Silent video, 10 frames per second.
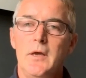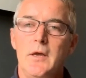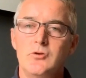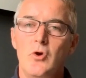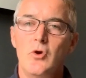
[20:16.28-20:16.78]

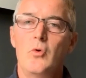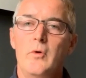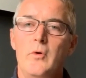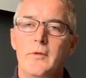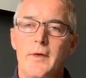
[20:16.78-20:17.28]

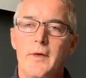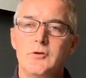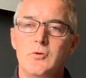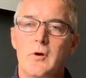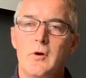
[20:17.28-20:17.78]
know that
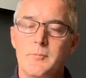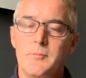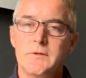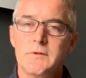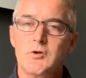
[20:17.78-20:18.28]
your
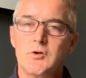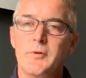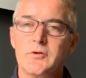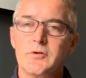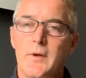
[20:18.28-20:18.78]
business is
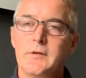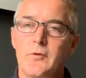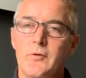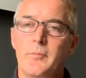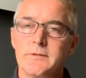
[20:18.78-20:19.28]
open
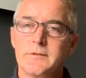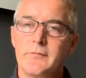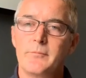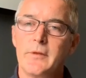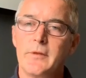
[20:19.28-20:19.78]

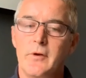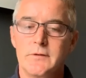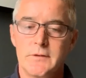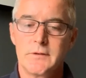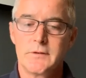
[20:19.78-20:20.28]
24/7 by
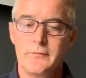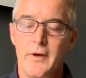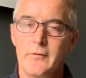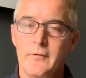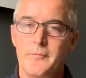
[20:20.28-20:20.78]

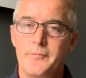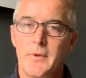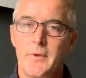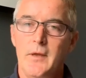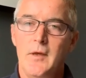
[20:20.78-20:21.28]
365.
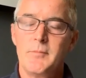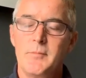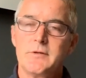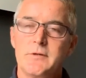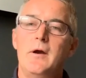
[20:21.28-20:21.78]

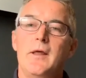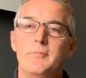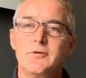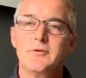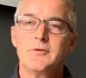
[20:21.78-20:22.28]
Bizarrely,
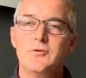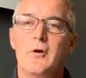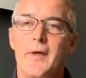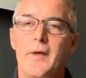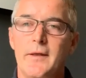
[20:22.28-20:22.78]
by doing
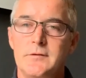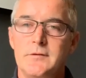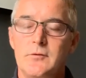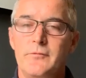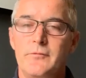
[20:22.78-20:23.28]
all that,
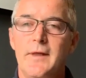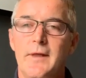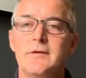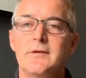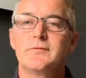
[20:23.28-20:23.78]
you'll feel
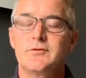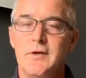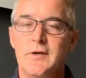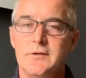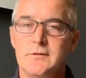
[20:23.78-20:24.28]
less
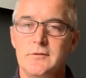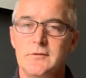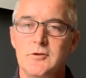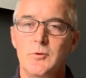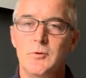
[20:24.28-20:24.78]
frustrated.
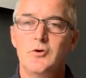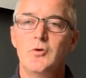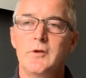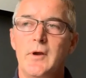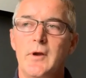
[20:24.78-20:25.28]
You will know
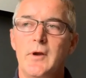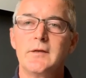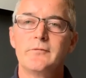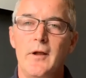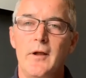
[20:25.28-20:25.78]
that you're adding
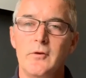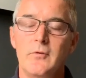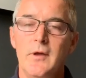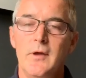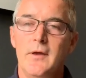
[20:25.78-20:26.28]
value,
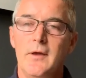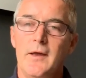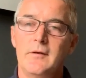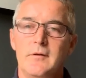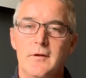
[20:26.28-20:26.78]

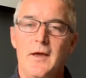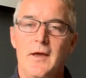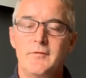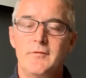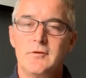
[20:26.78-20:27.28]
and
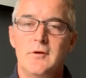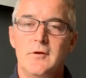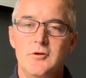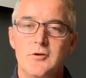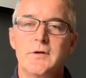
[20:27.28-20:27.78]
having
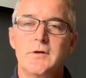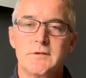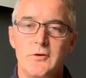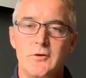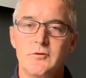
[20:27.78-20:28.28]
utilized
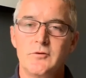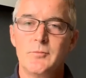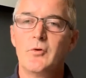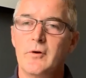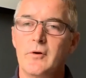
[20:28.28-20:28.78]
technology
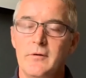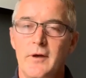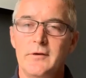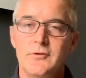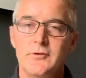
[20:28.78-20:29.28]
more,
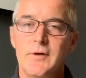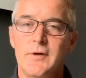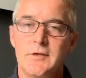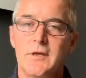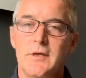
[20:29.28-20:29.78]
I do
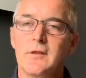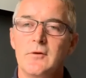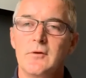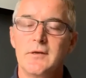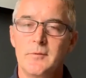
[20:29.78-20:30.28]
actually think that
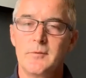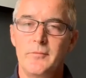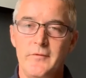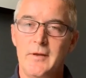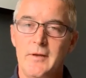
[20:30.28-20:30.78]
you'll end up
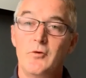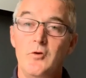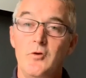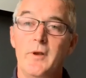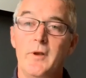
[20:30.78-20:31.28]
feeling more
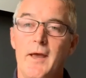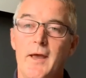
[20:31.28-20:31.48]
human again.